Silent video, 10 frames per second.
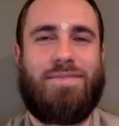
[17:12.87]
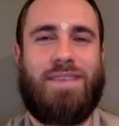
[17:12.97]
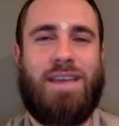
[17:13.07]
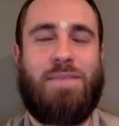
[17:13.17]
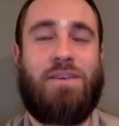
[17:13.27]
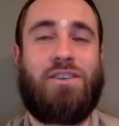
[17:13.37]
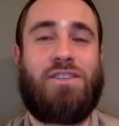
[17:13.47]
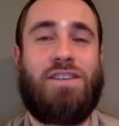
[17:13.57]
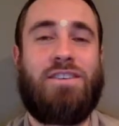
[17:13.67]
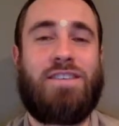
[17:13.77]
And because
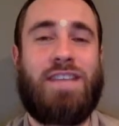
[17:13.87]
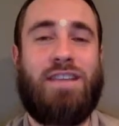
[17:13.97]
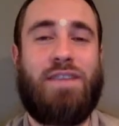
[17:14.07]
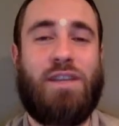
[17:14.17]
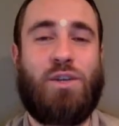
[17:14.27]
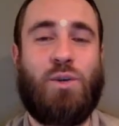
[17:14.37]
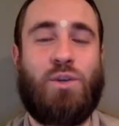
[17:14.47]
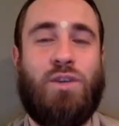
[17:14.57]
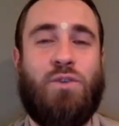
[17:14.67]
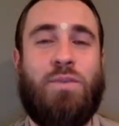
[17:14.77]
she herself had
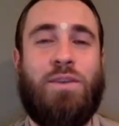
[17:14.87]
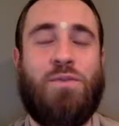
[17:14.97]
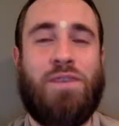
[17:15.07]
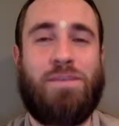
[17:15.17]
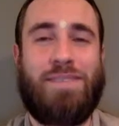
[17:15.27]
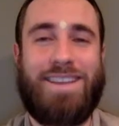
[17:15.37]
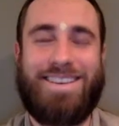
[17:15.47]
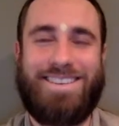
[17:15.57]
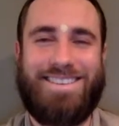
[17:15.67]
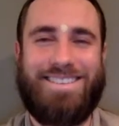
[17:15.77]
chosen, nobody could object.